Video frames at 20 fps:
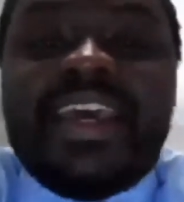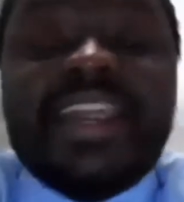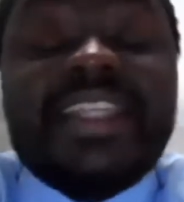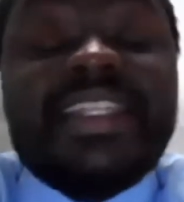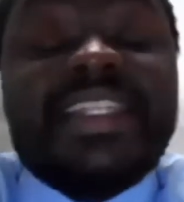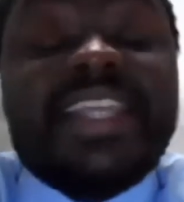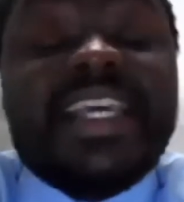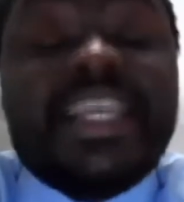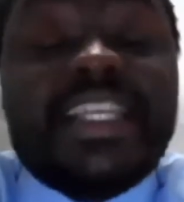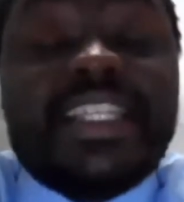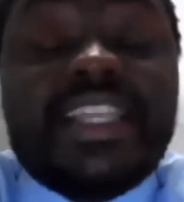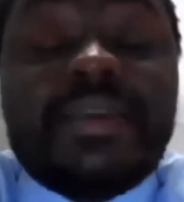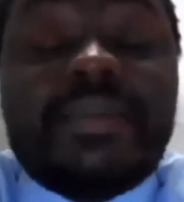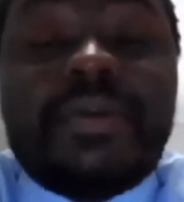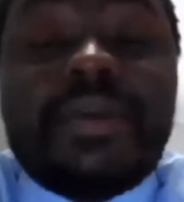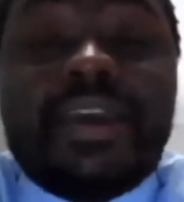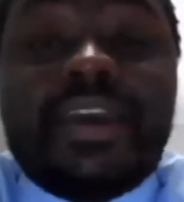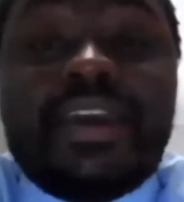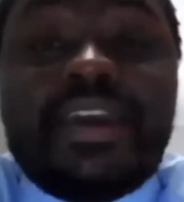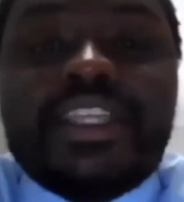
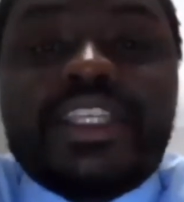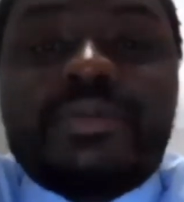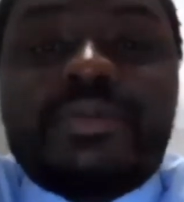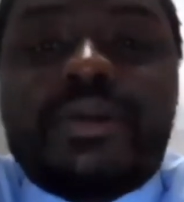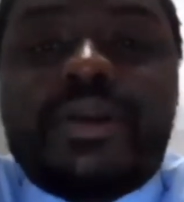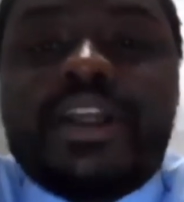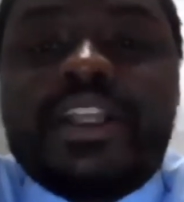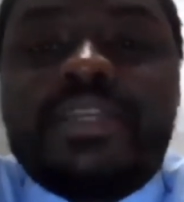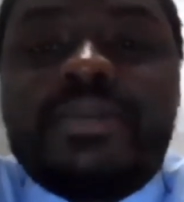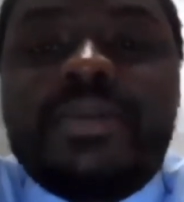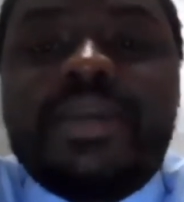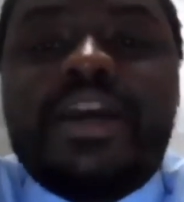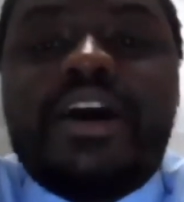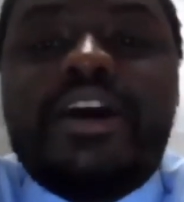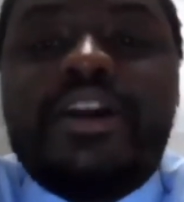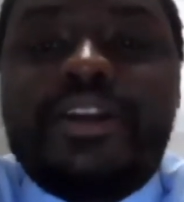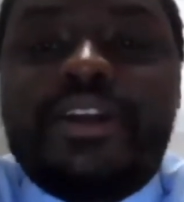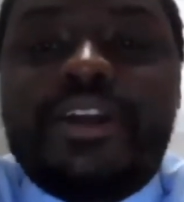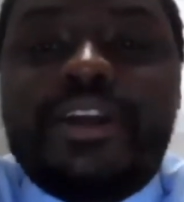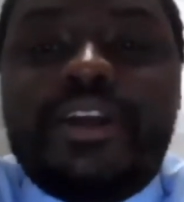NCACPA is proud to be
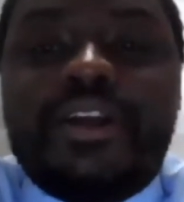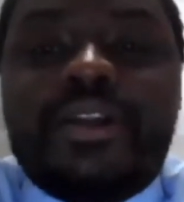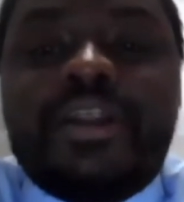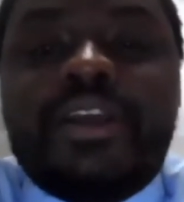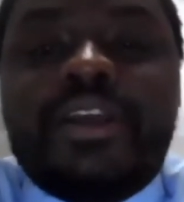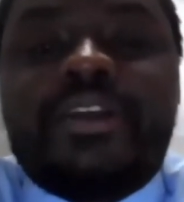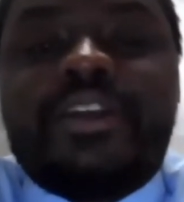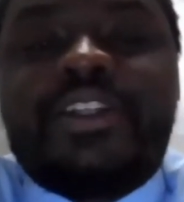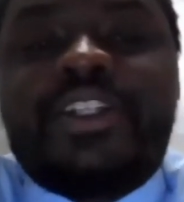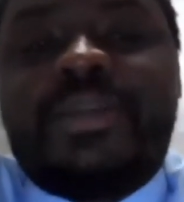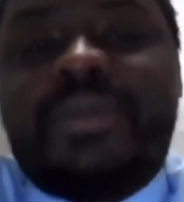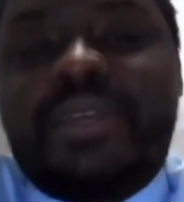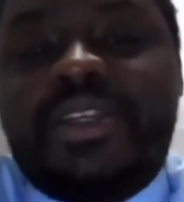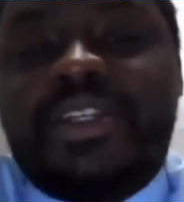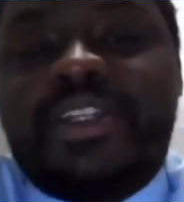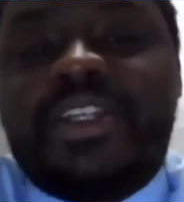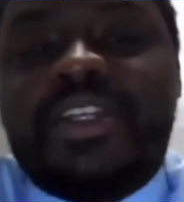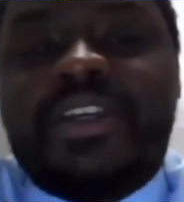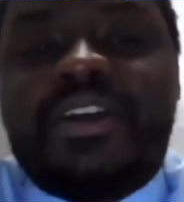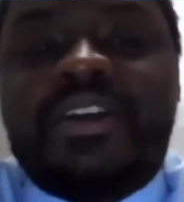under your leadership
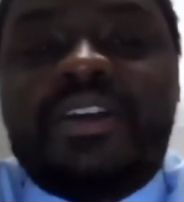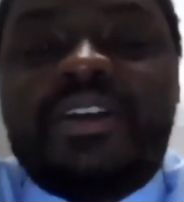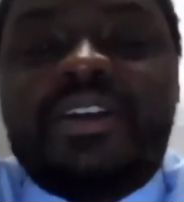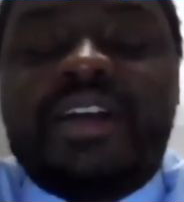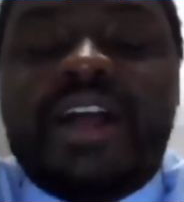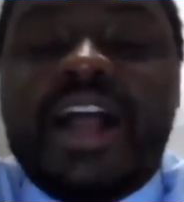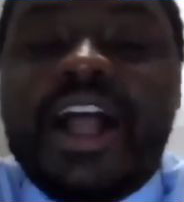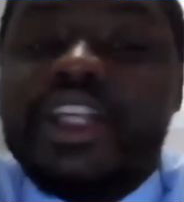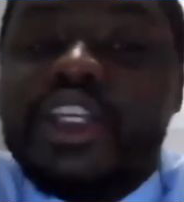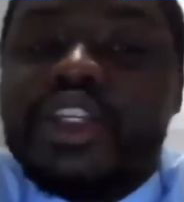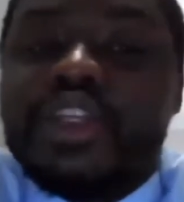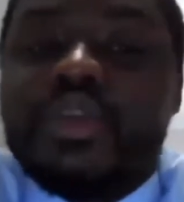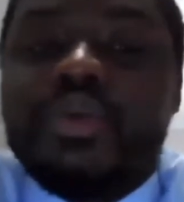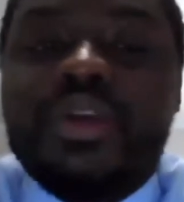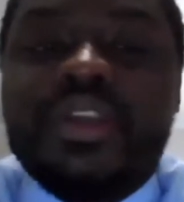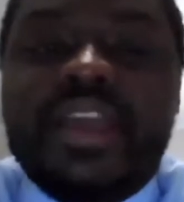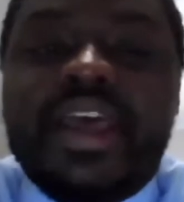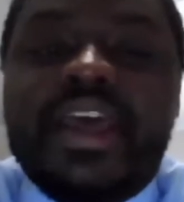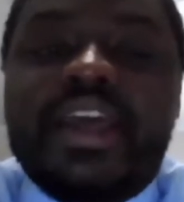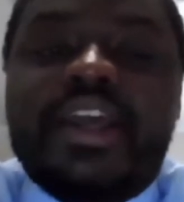this year. I just
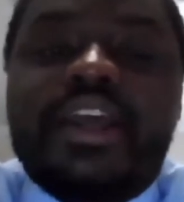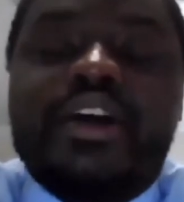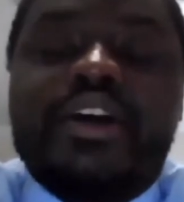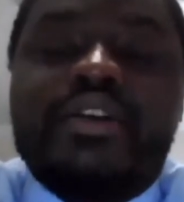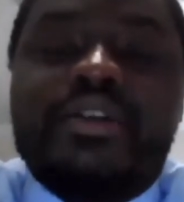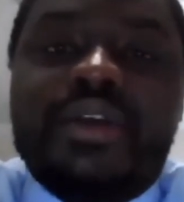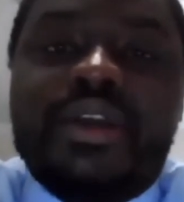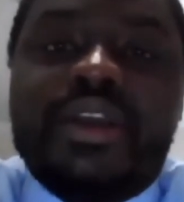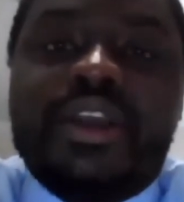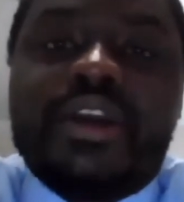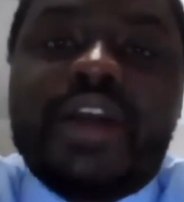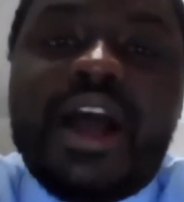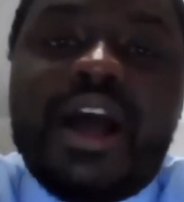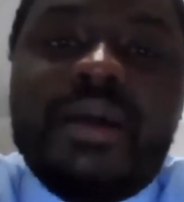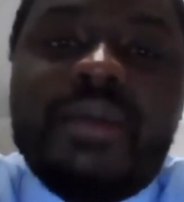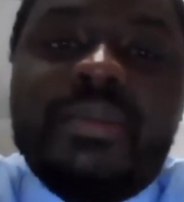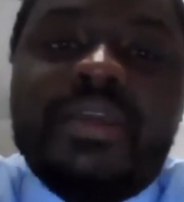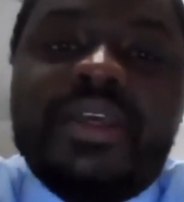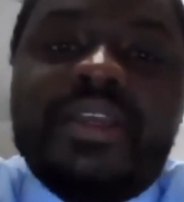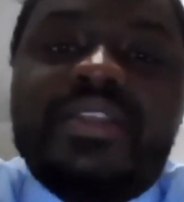wanted to echo your
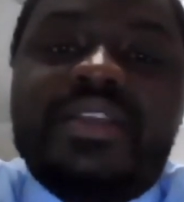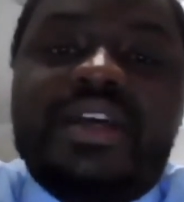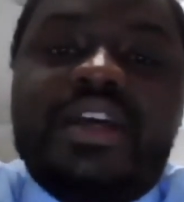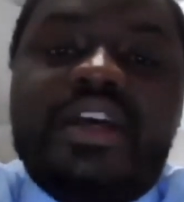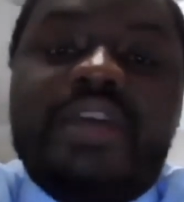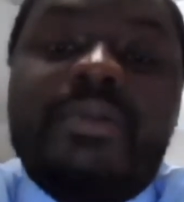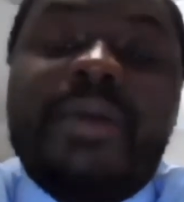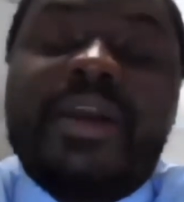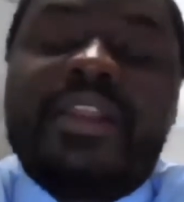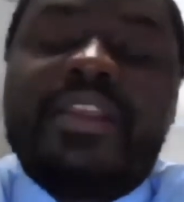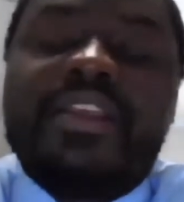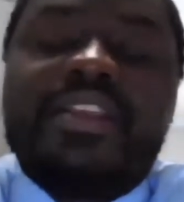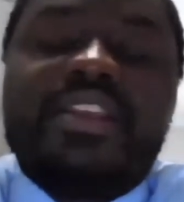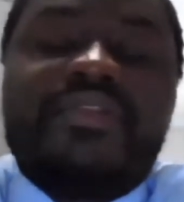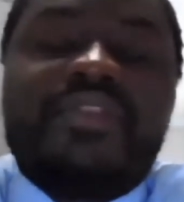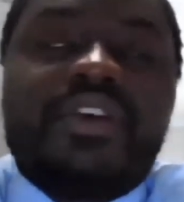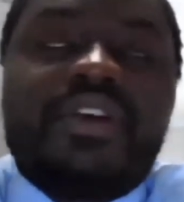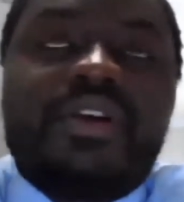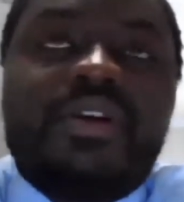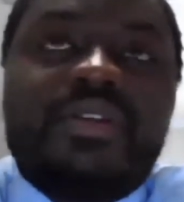comments about the
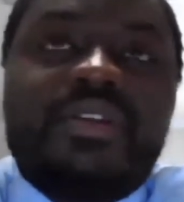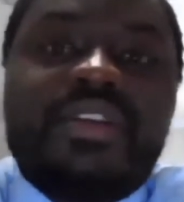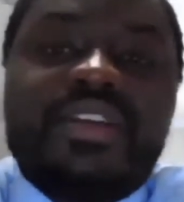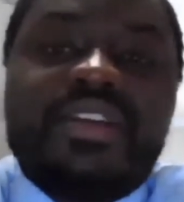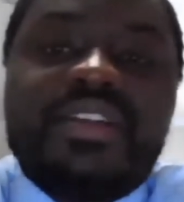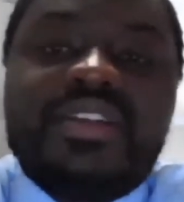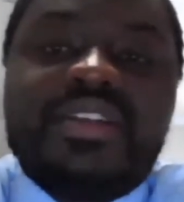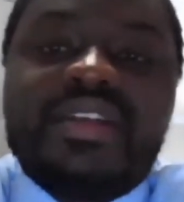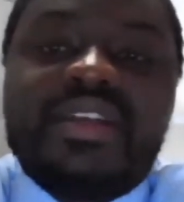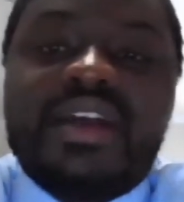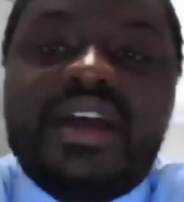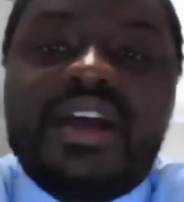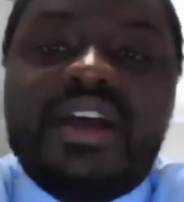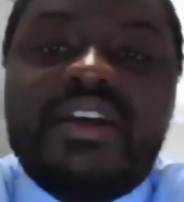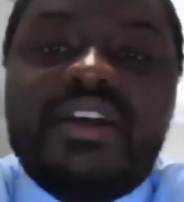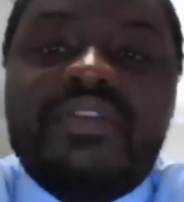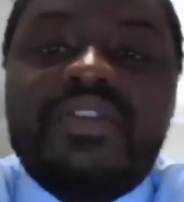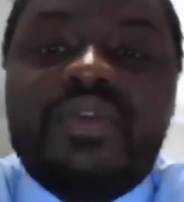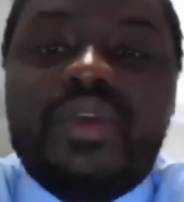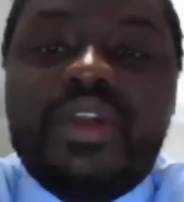difficulties
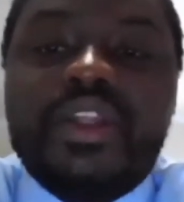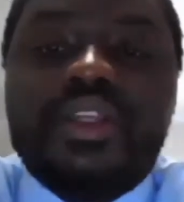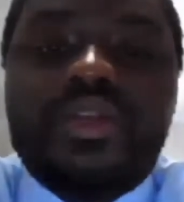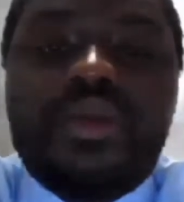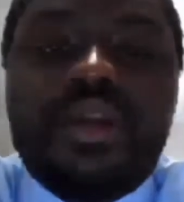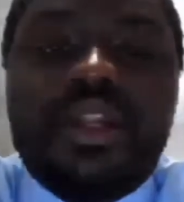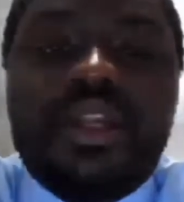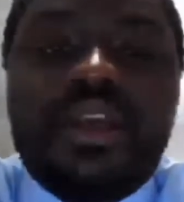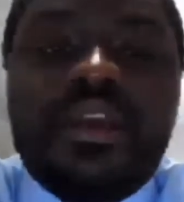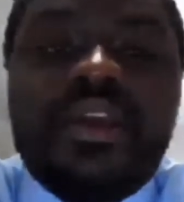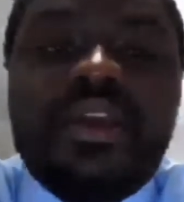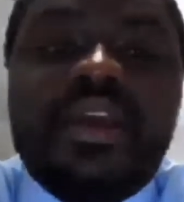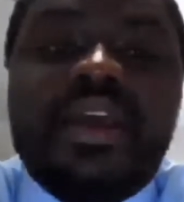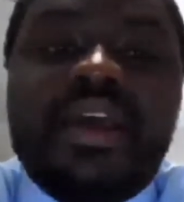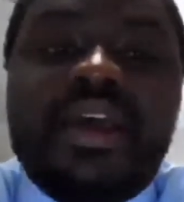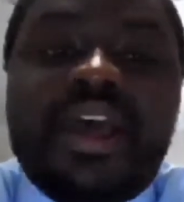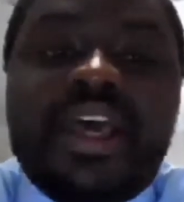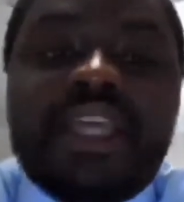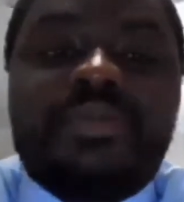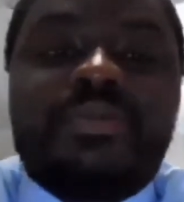2020
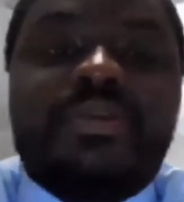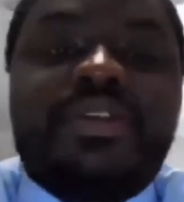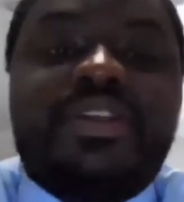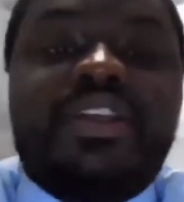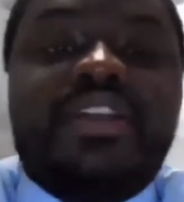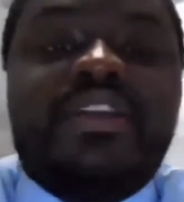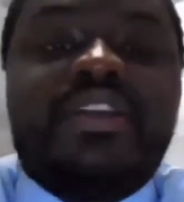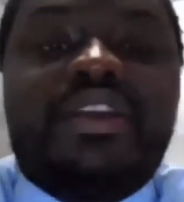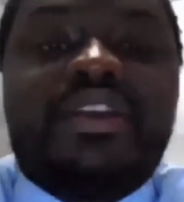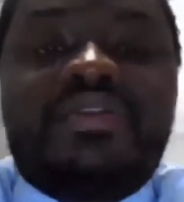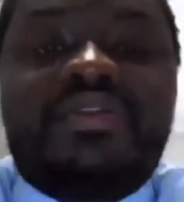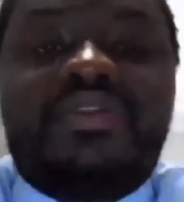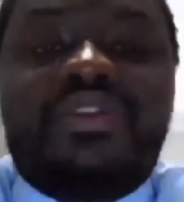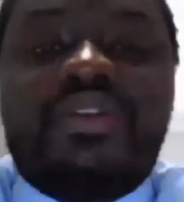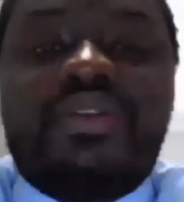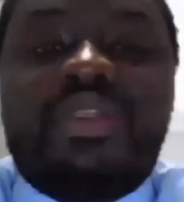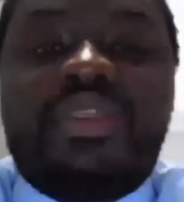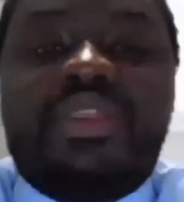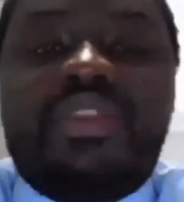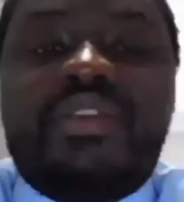has presented us
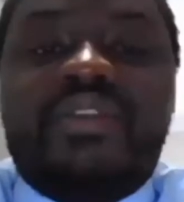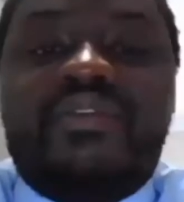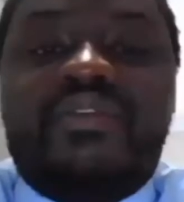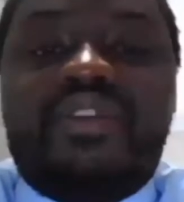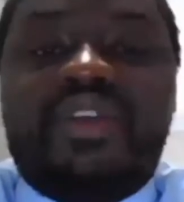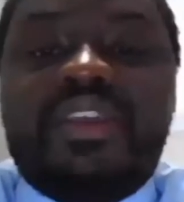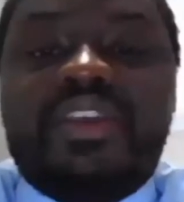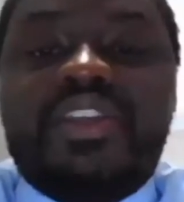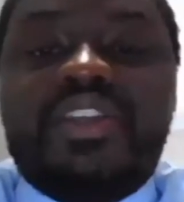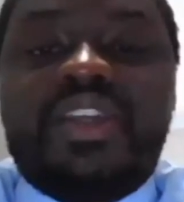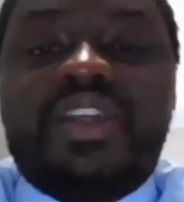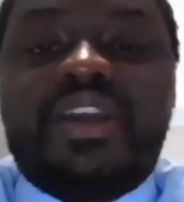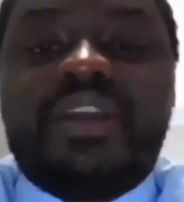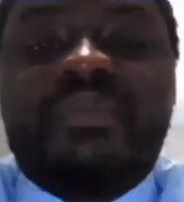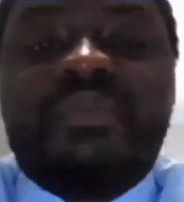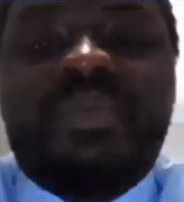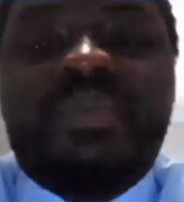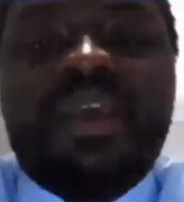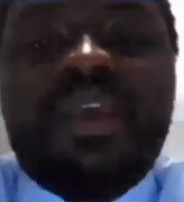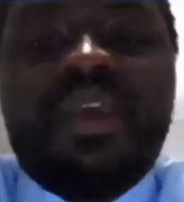for this
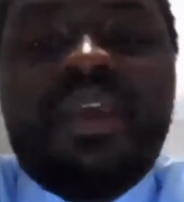year.